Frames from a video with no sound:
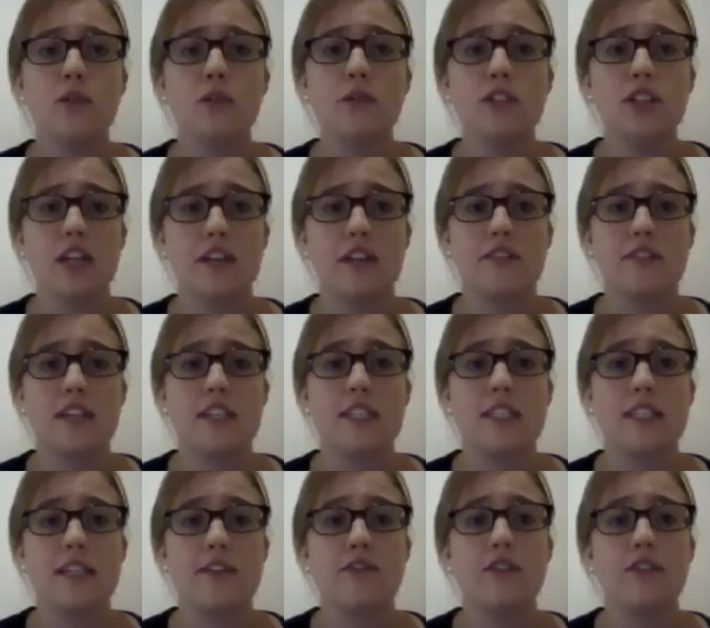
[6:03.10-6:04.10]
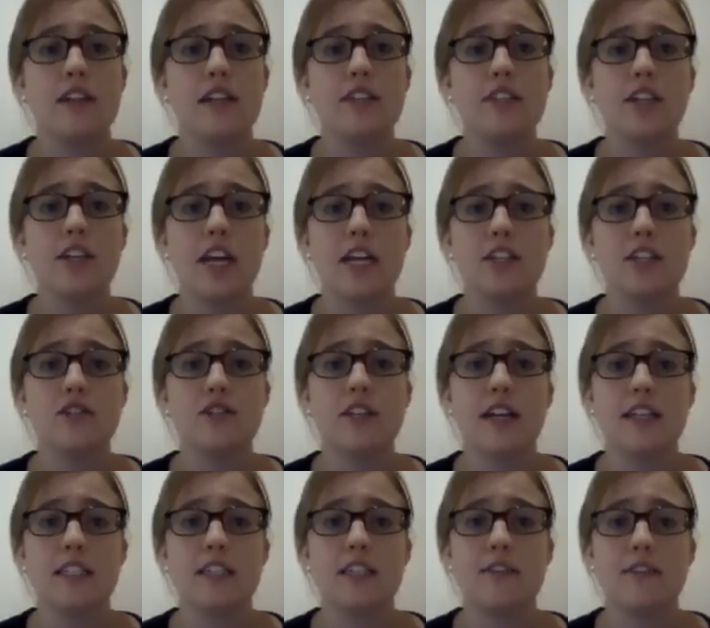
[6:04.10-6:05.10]
achieve this, several educational
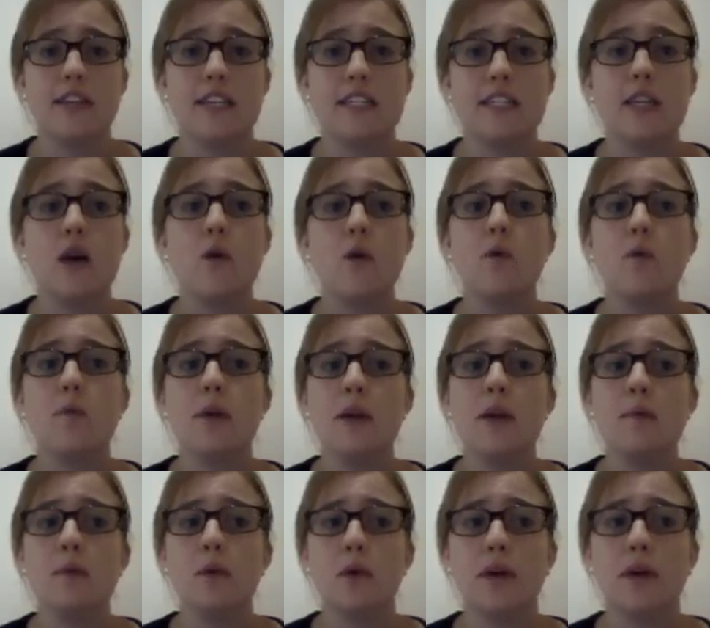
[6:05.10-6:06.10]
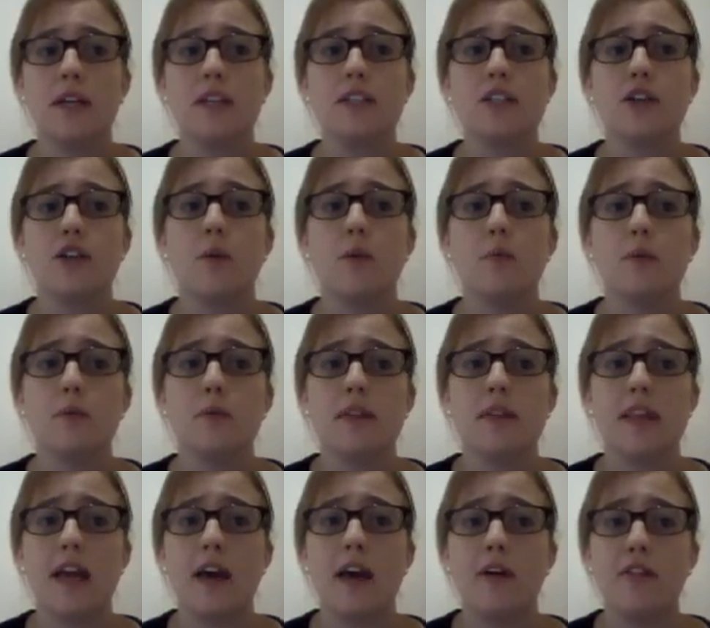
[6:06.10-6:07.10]
activities will be employed to complement the
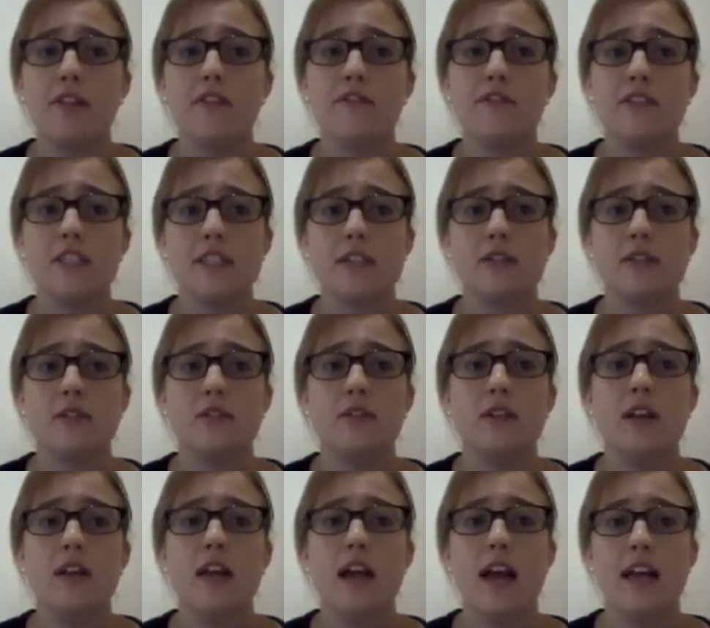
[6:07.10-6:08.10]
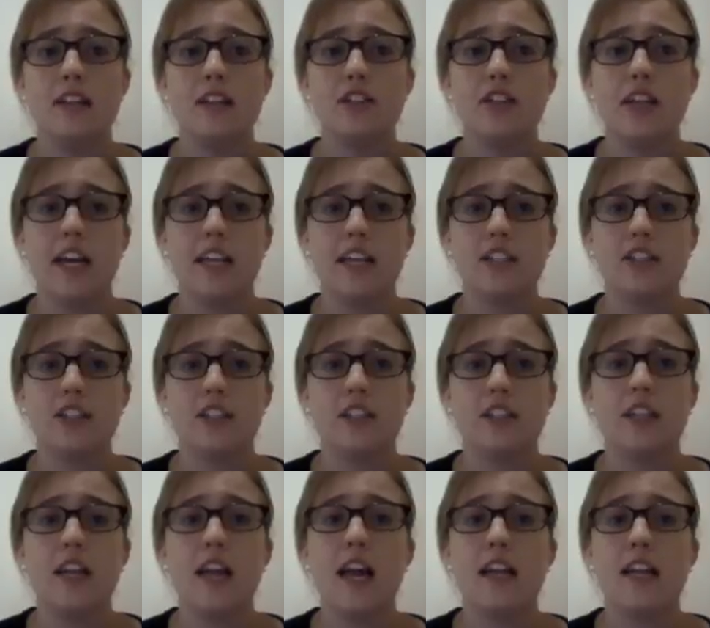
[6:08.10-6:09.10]
health and physical education
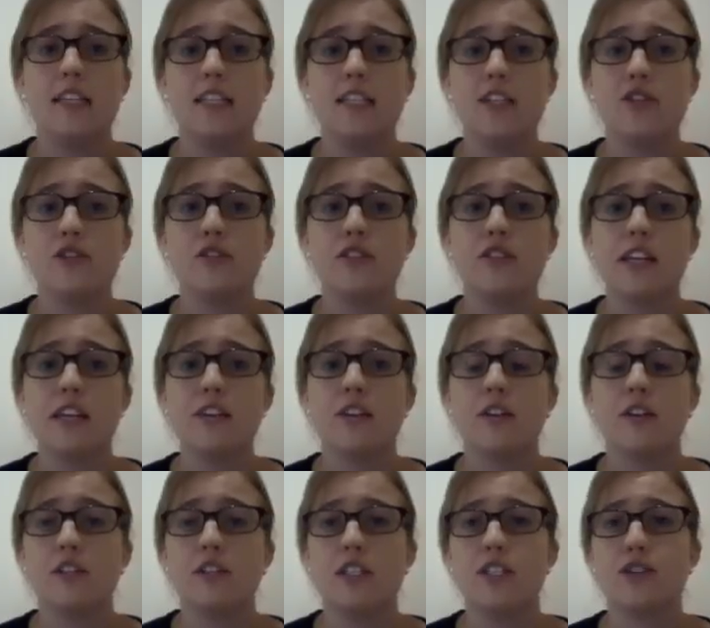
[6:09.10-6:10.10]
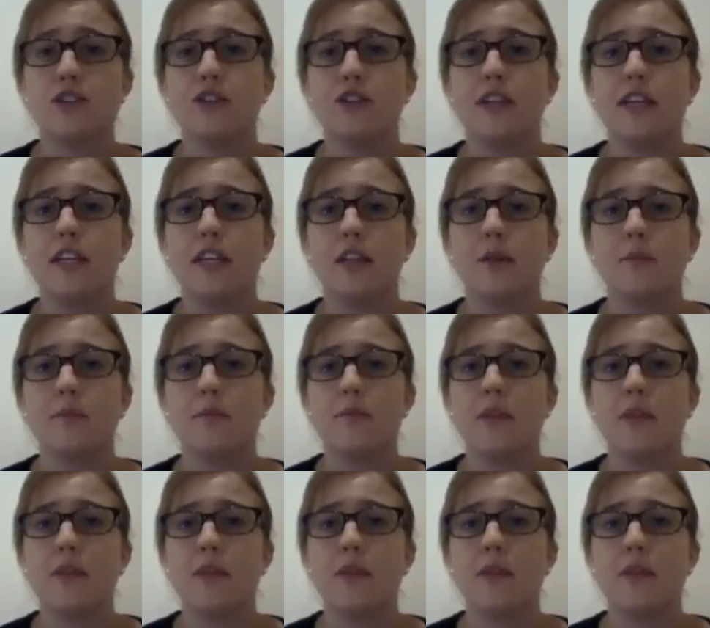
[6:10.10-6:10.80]
and digital technologies curriculum.